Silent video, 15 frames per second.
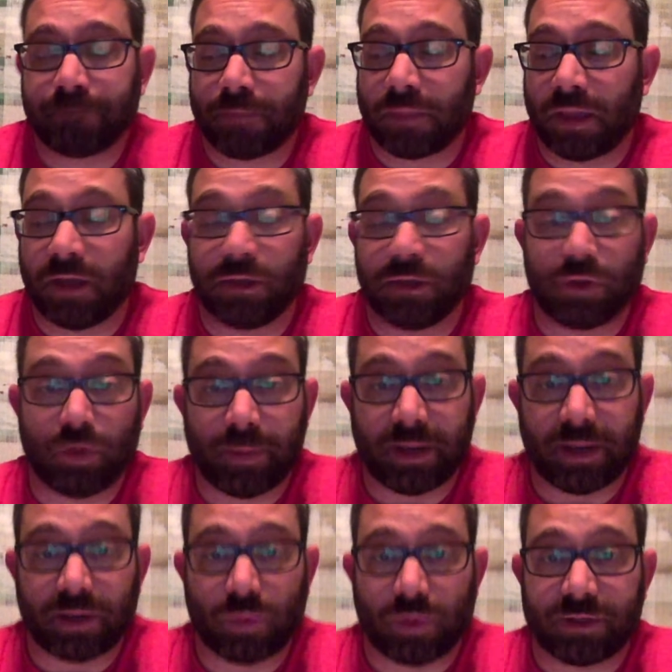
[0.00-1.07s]
And go
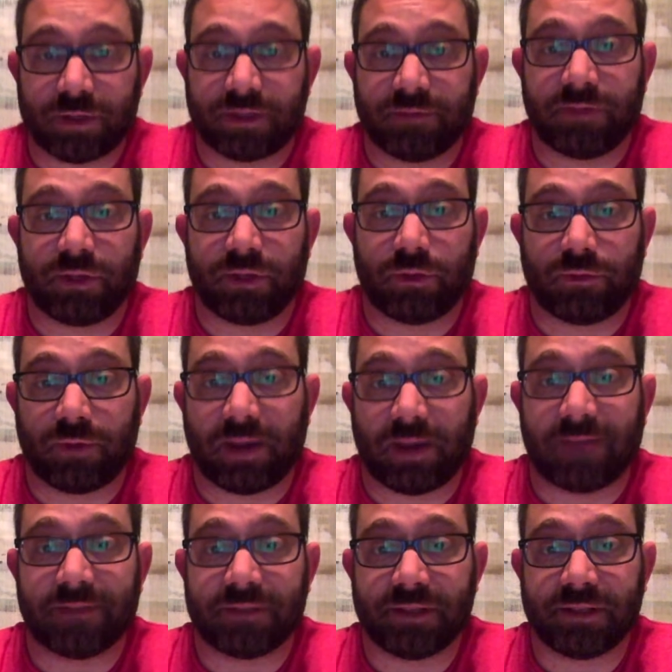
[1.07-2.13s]
back and watch that video if you
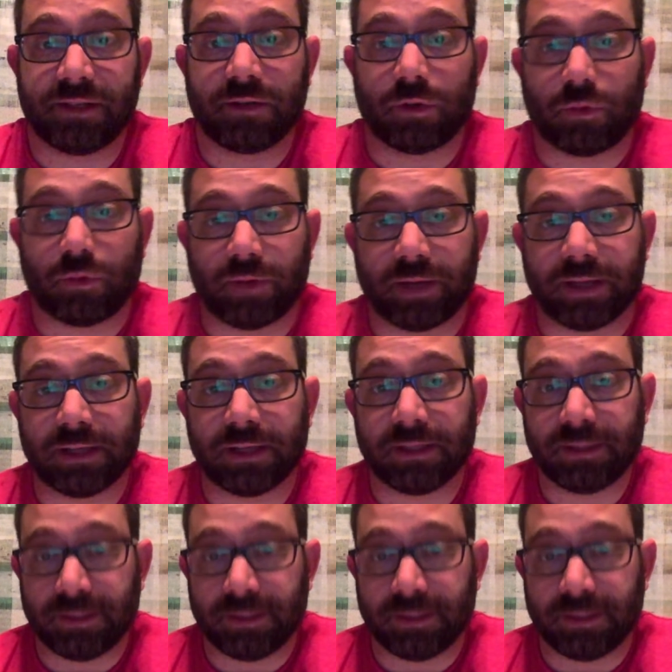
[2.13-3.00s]
haven't seen it already,